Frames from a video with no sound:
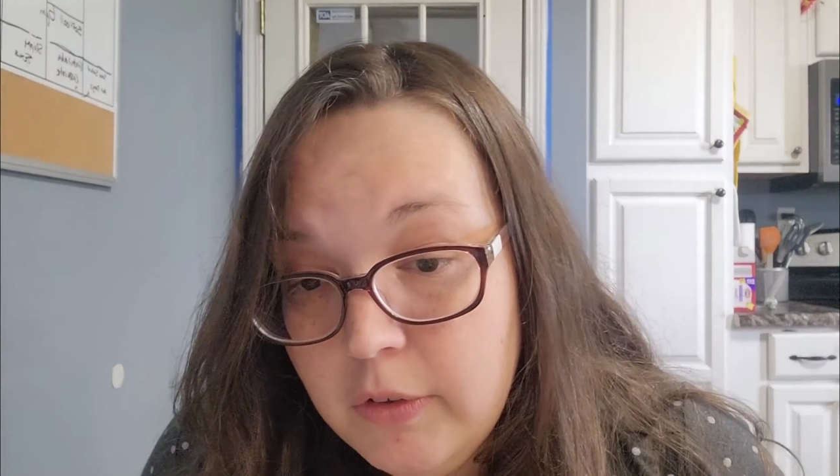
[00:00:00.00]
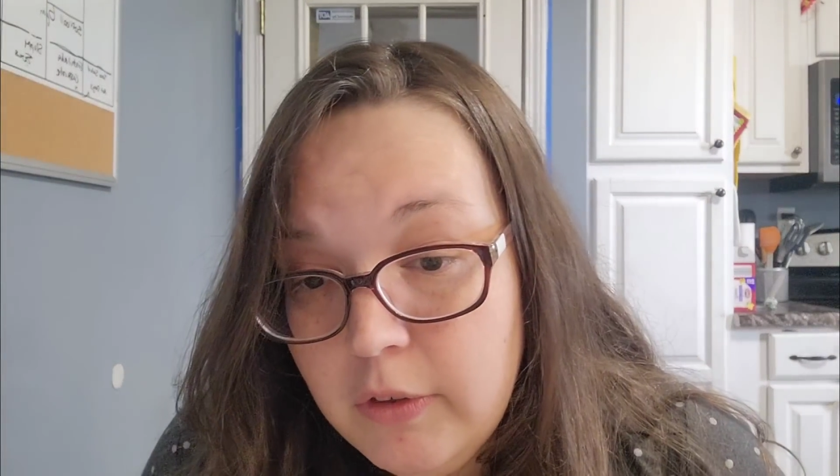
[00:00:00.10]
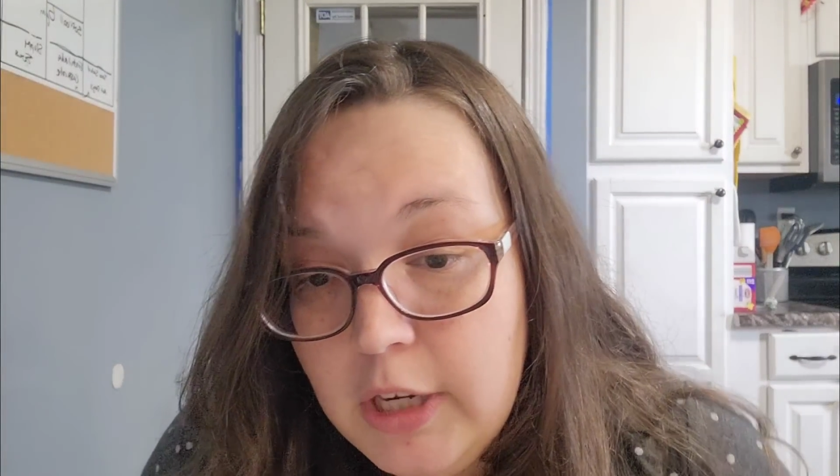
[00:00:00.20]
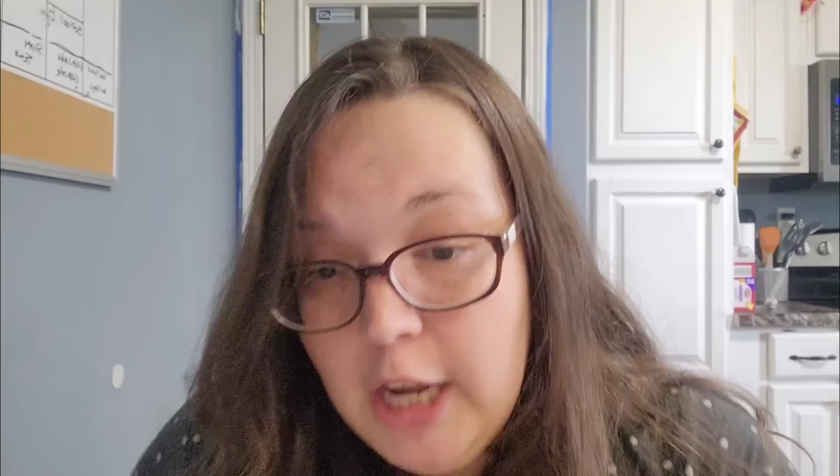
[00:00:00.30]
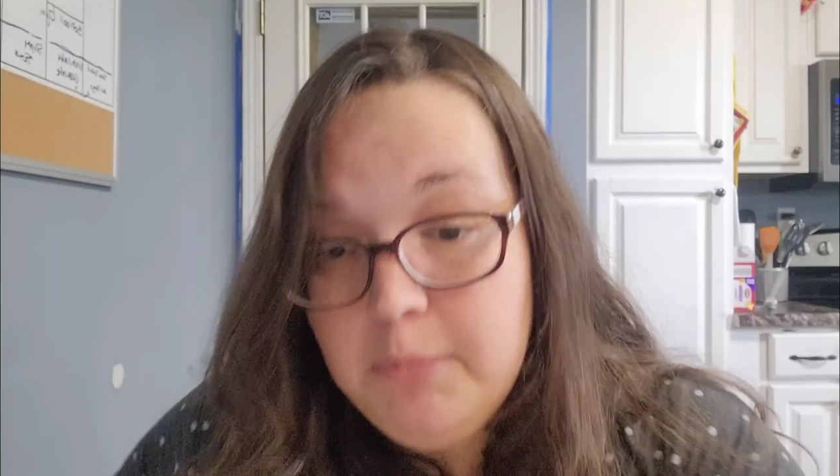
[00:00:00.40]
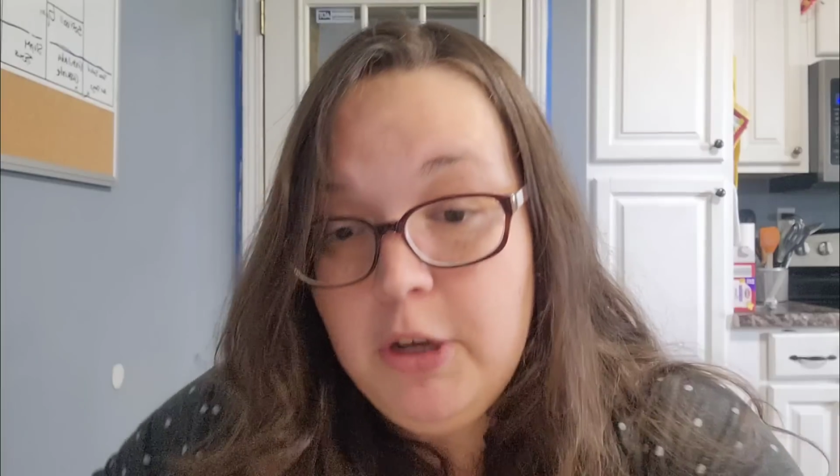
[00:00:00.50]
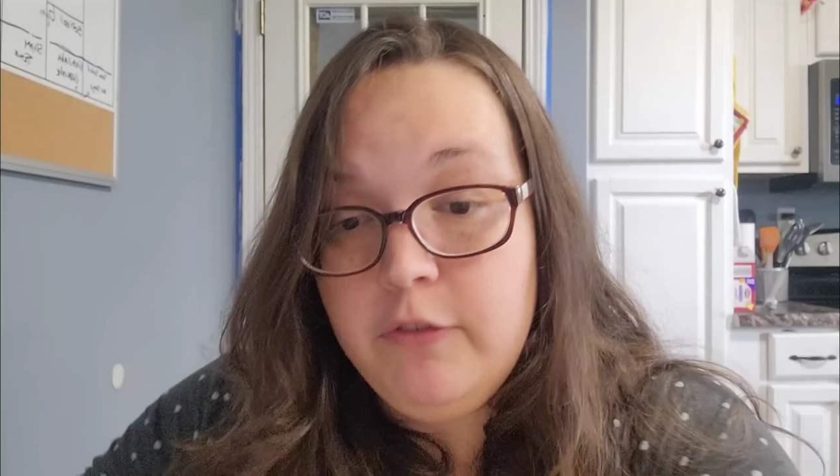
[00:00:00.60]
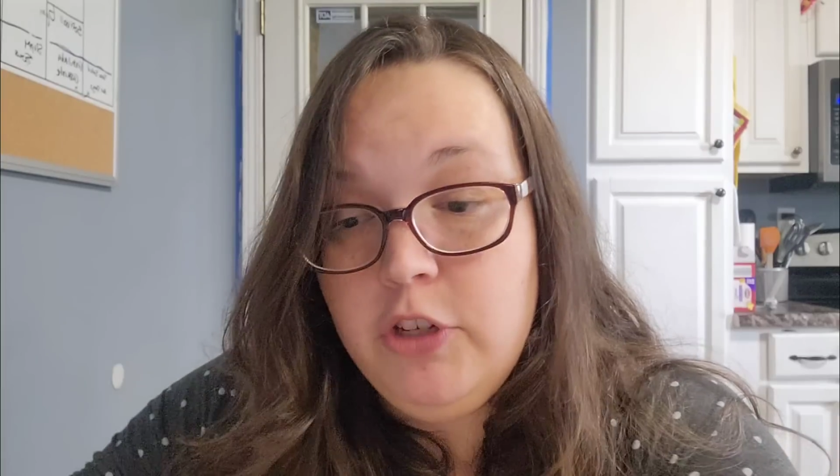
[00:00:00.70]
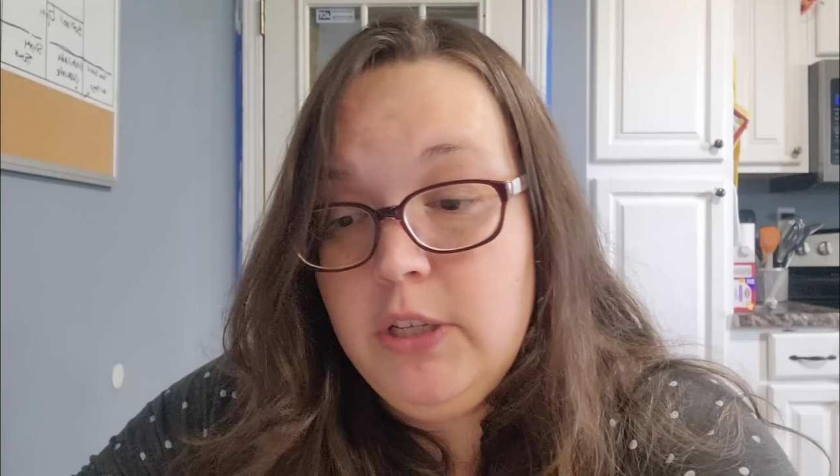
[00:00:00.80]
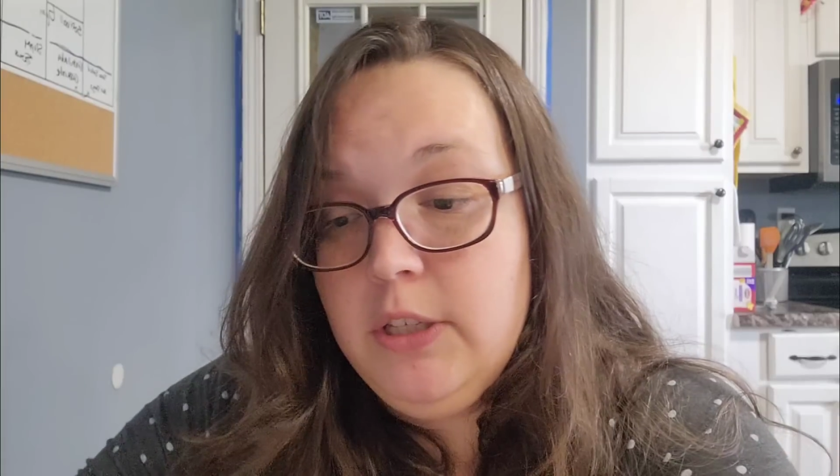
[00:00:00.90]
the Name
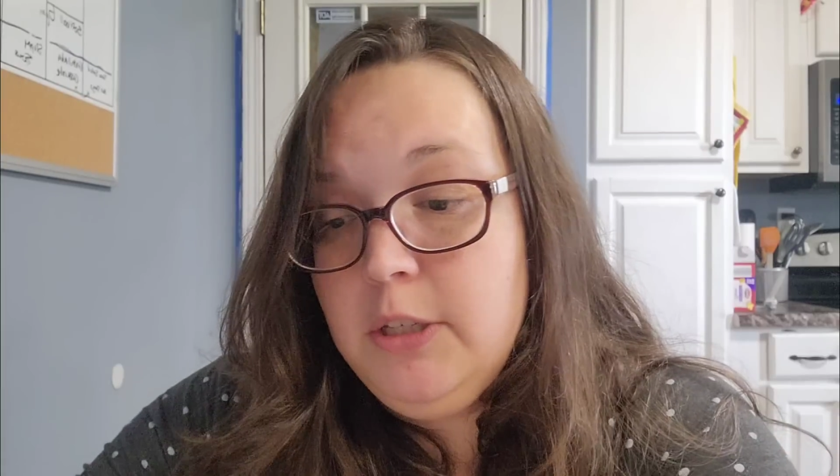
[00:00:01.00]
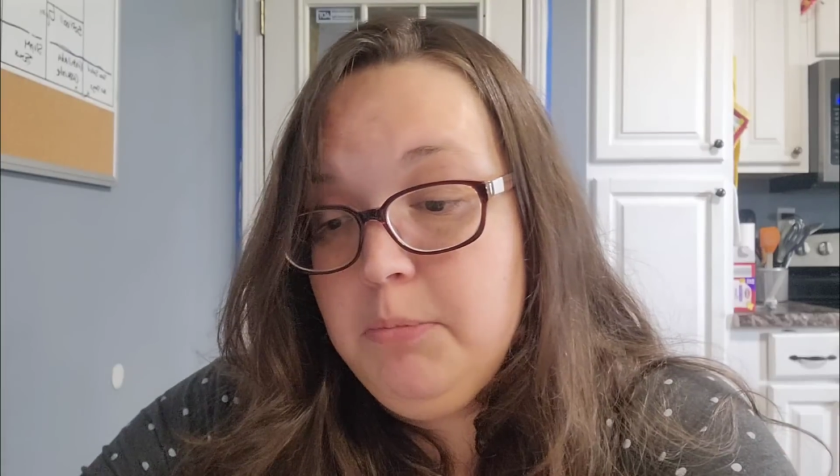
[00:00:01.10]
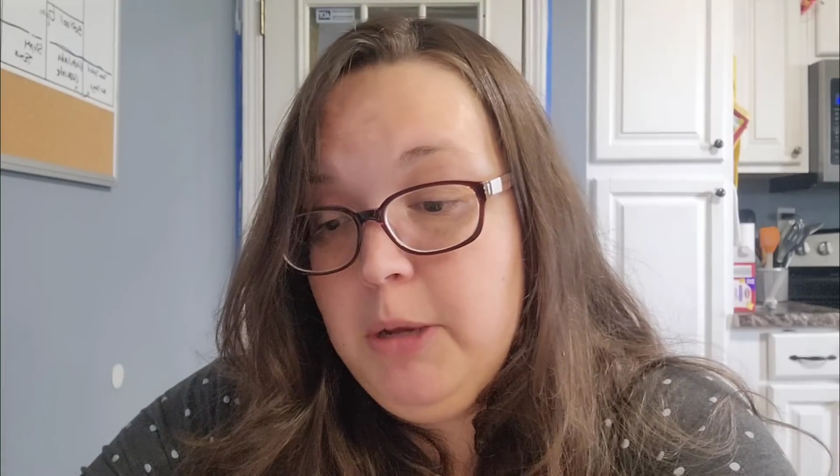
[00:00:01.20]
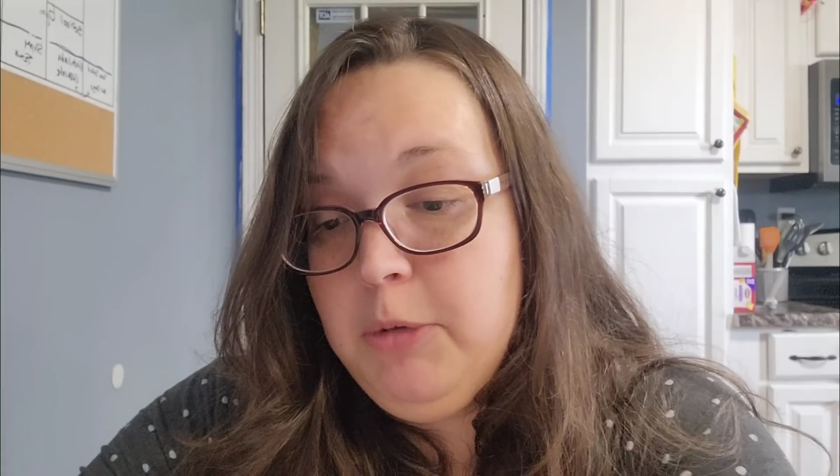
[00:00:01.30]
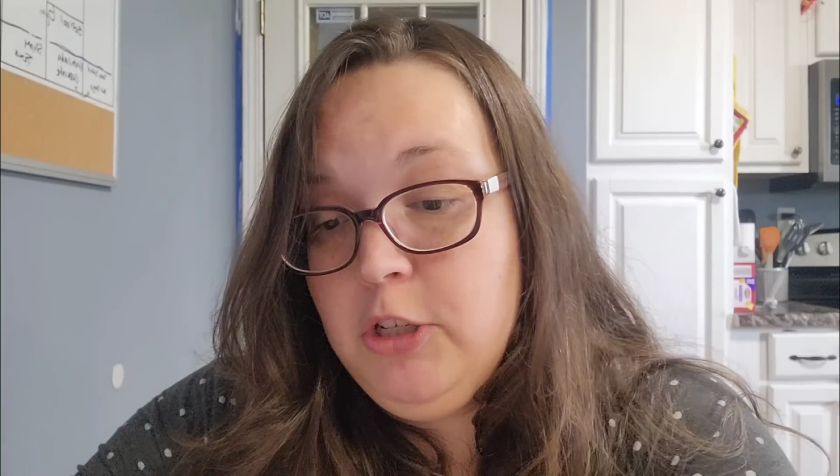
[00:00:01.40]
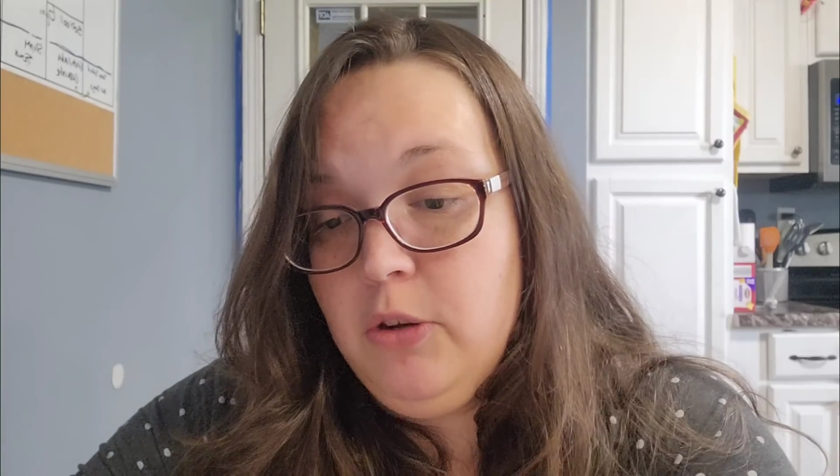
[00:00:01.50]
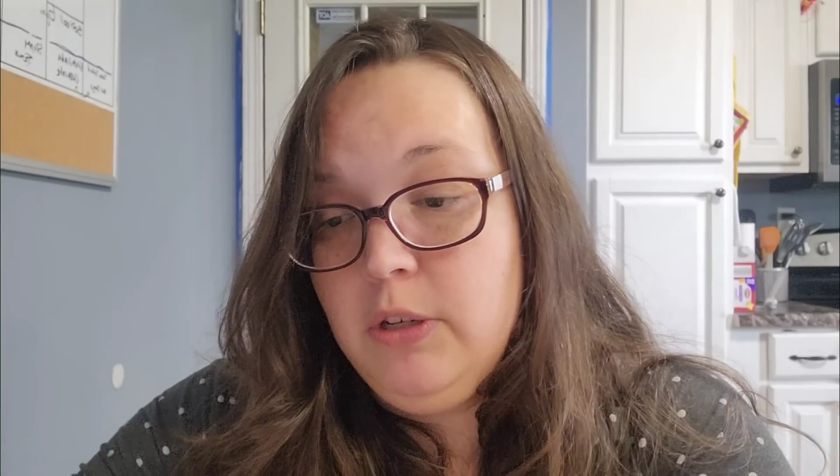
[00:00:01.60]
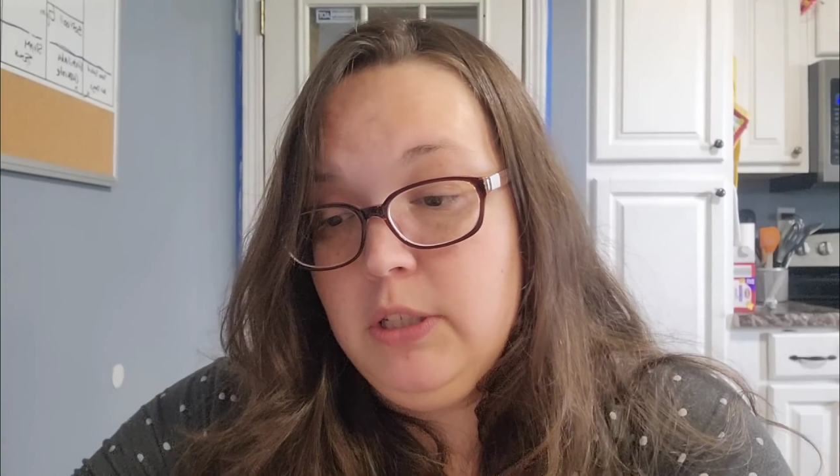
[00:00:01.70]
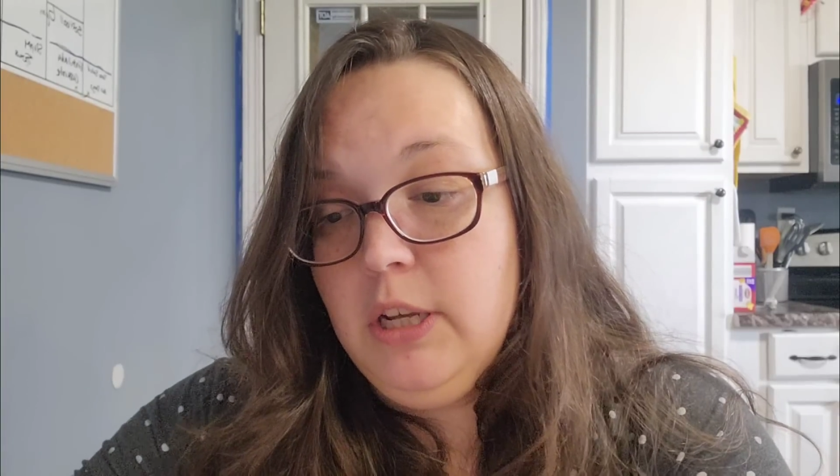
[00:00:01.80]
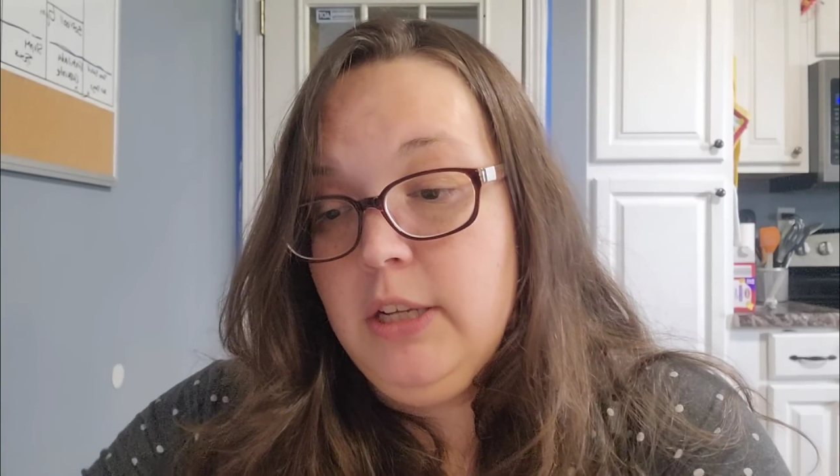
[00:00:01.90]
of Jesus, My Big Toe
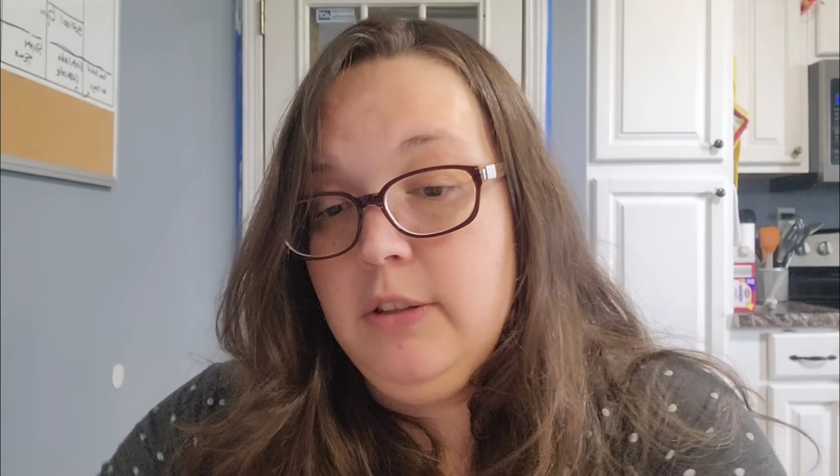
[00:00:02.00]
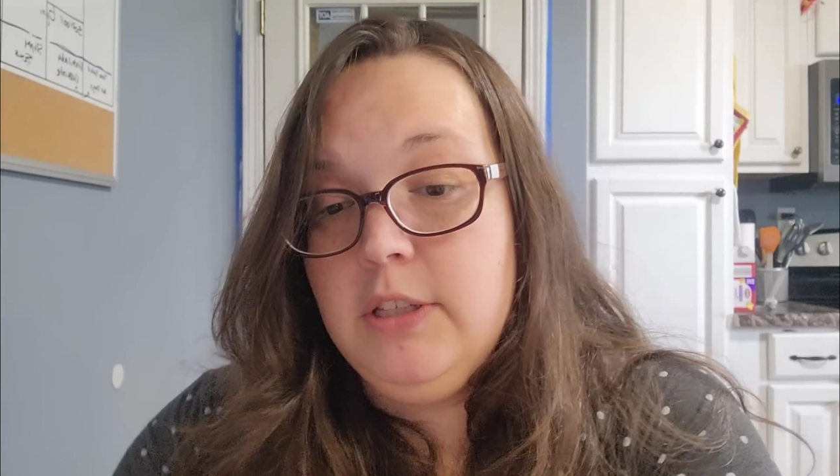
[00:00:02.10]
design.